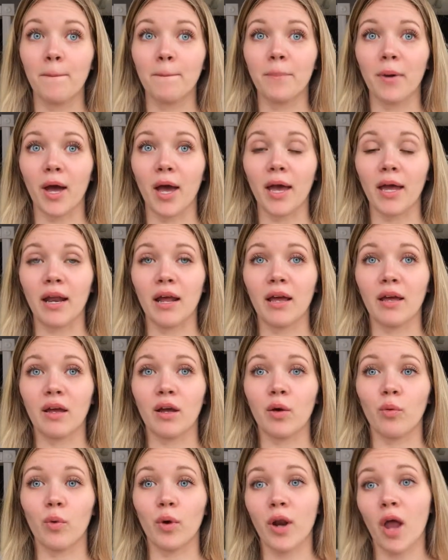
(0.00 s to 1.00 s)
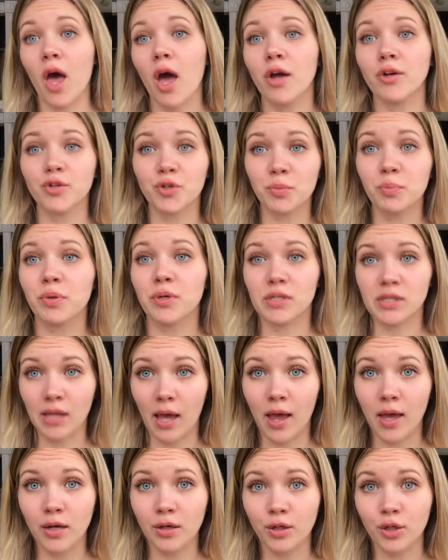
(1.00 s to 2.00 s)
But
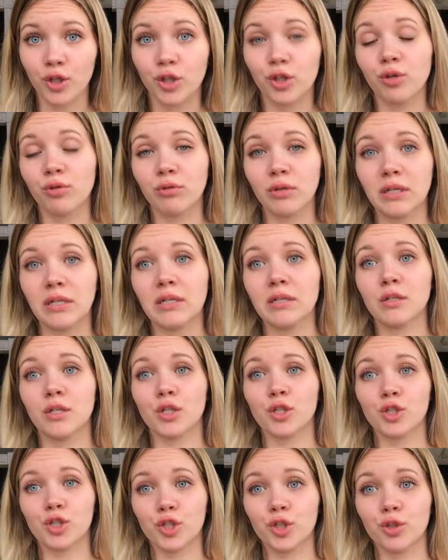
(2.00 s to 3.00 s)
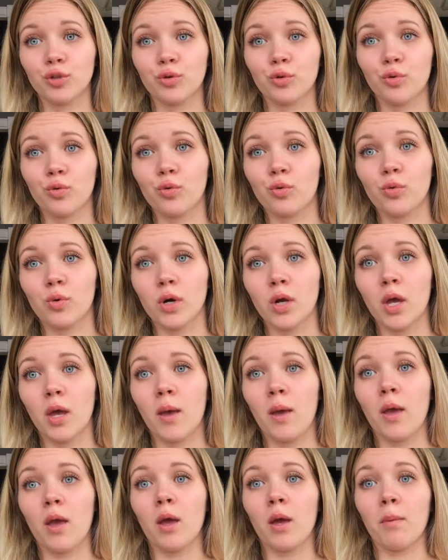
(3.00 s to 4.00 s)
100% you need to
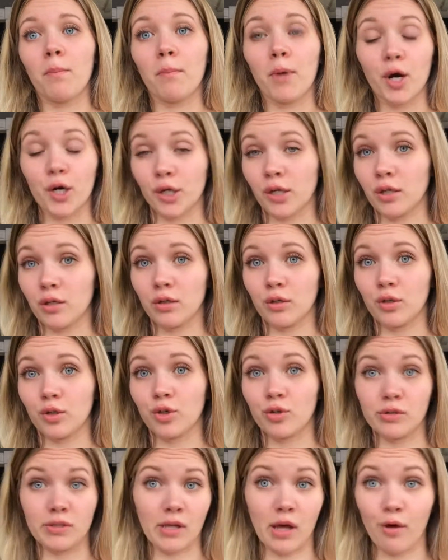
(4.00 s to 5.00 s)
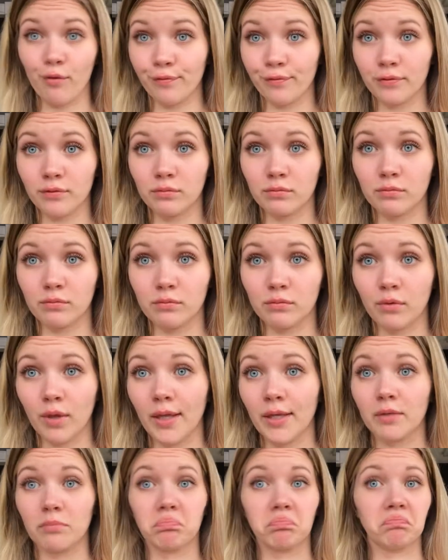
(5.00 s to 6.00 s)
market yourself.
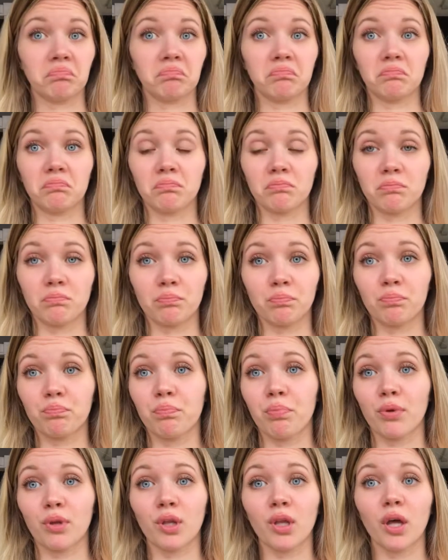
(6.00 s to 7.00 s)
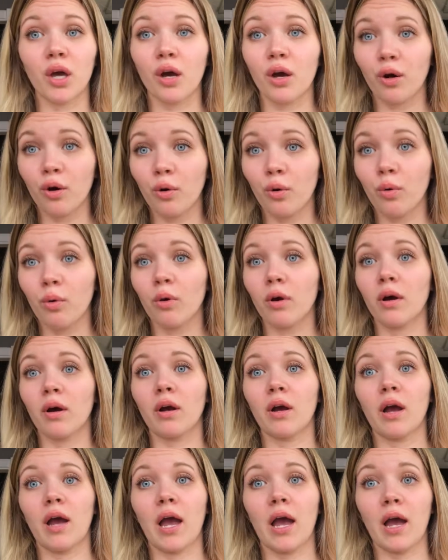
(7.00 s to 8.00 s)
Like, blow
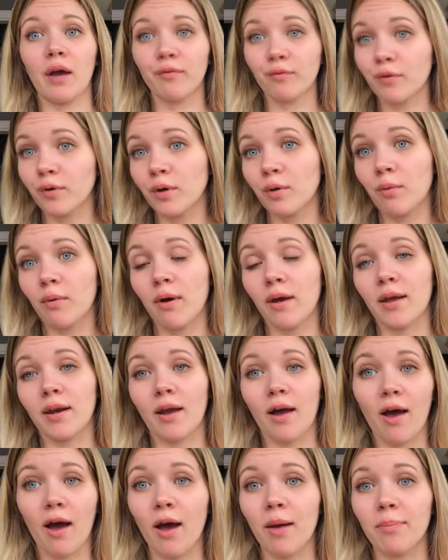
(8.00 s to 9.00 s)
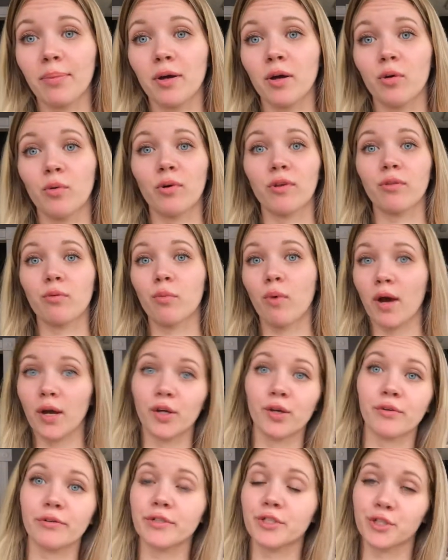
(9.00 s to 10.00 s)
everyone up with
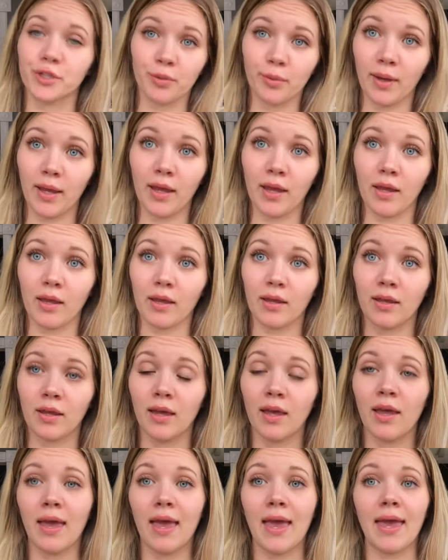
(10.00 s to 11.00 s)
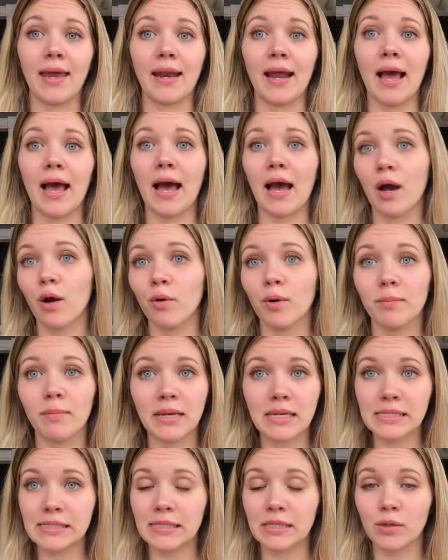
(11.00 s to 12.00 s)
what you're doing and how
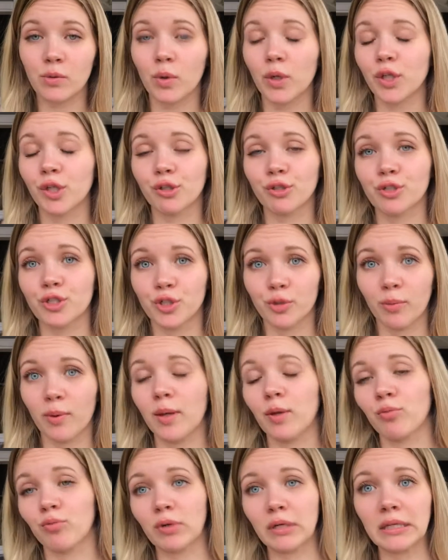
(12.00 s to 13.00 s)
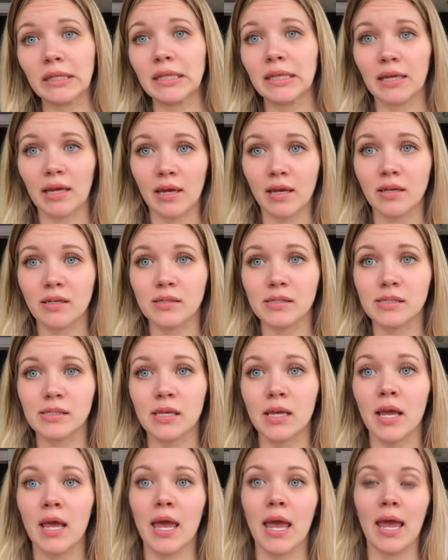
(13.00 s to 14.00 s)
amazing what you're doing really is.
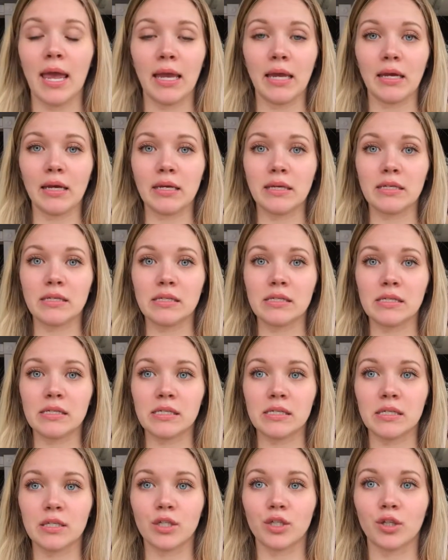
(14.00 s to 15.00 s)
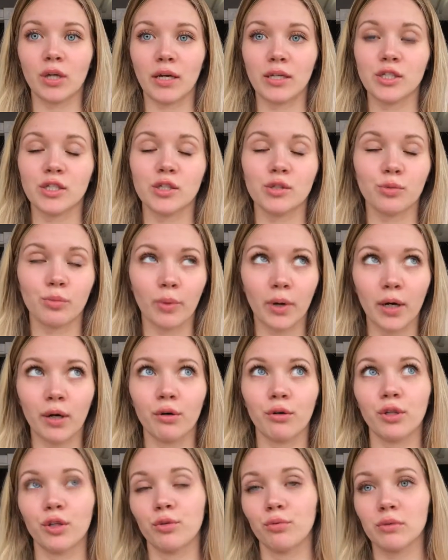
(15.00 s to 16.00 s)
And I
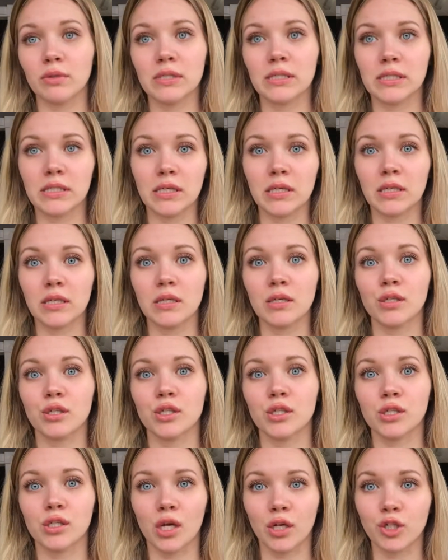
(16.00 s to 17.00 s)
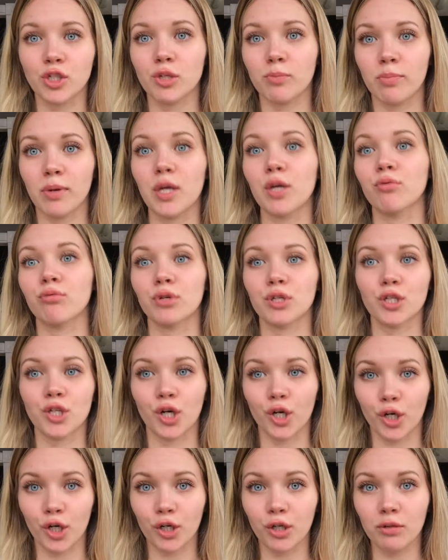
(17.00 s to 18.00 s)
swear you will see such a big
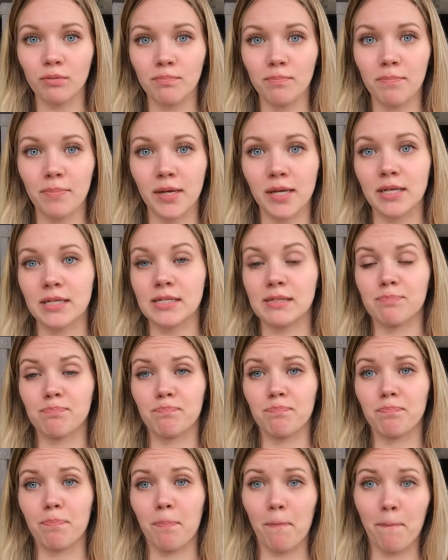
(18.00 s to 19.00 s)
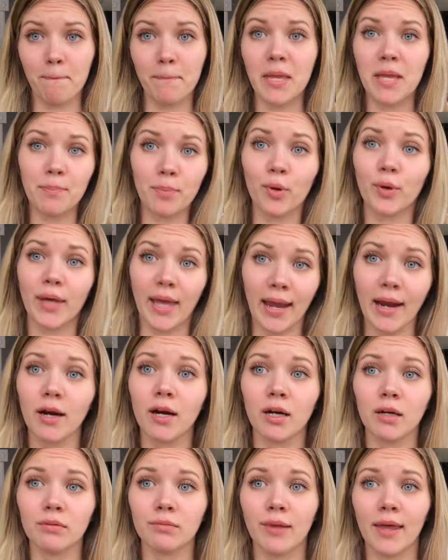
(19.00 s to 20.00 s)
return because people
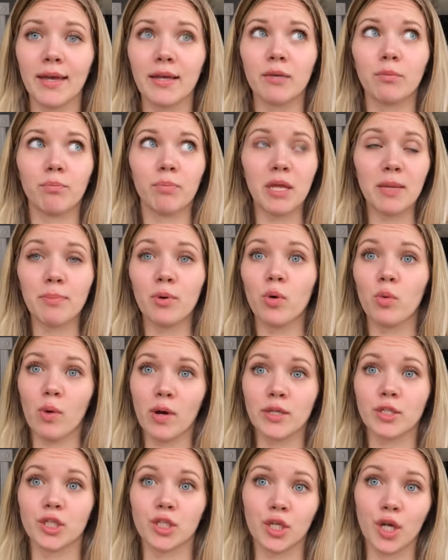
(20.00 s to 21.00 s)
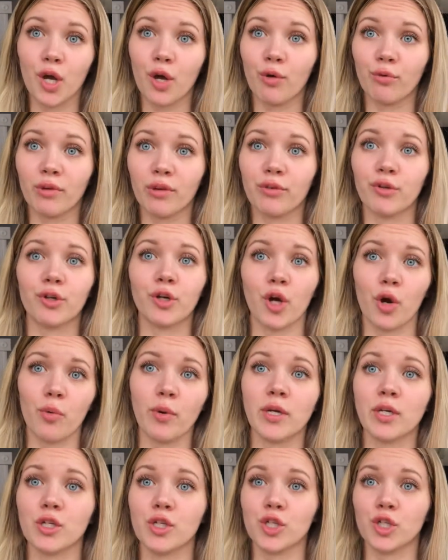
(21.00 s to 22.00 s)
care. Like people want to know that they're
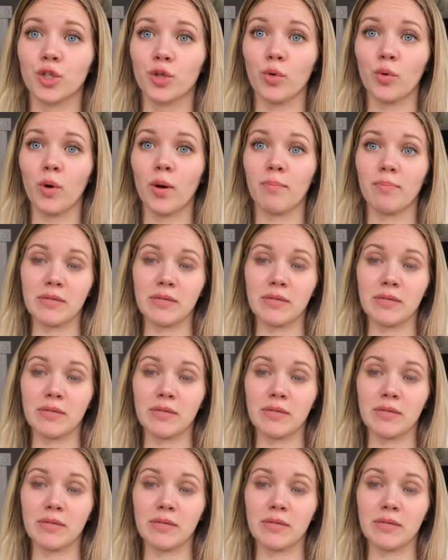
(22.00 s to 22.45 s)
going to a